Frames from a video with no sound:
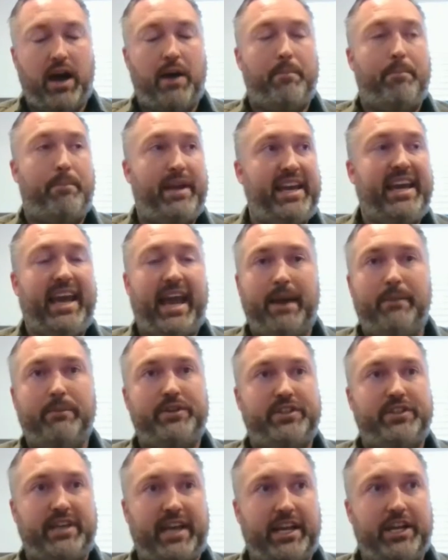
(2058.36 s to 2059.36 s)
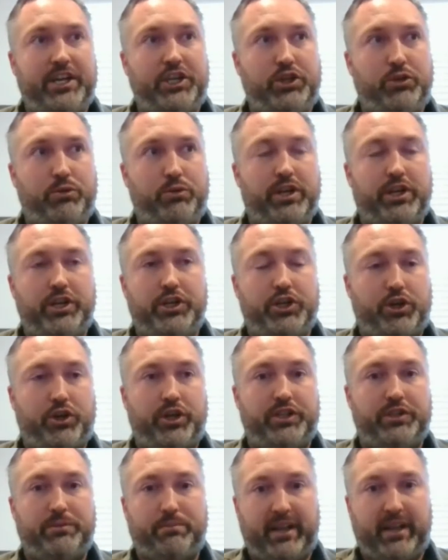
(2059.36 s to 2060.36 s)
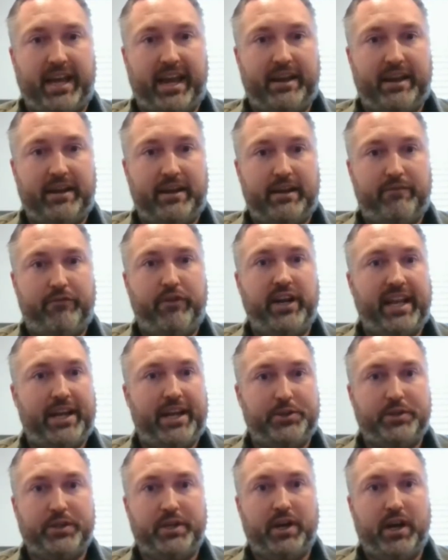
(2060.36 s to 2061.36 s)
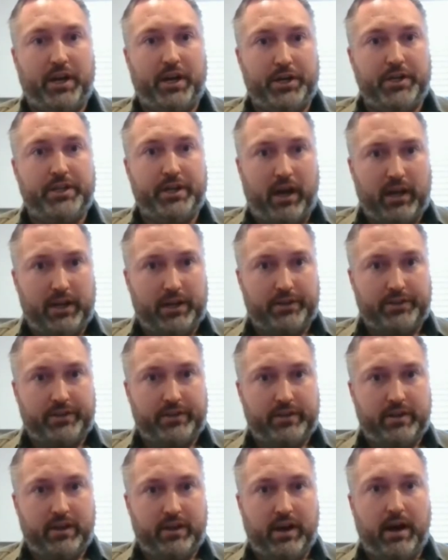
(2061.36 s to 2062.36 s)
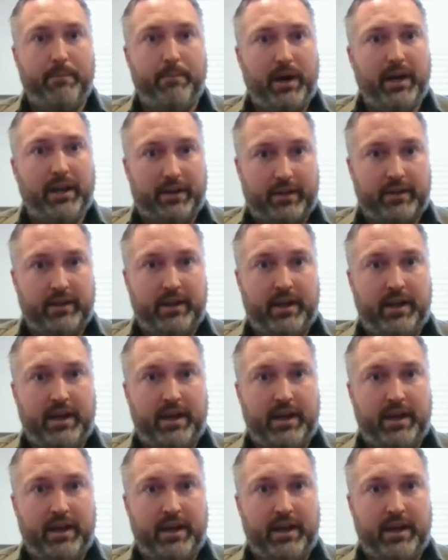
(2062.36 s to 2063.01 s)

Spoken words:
being able to get into an insurance plan for less than $100 a month,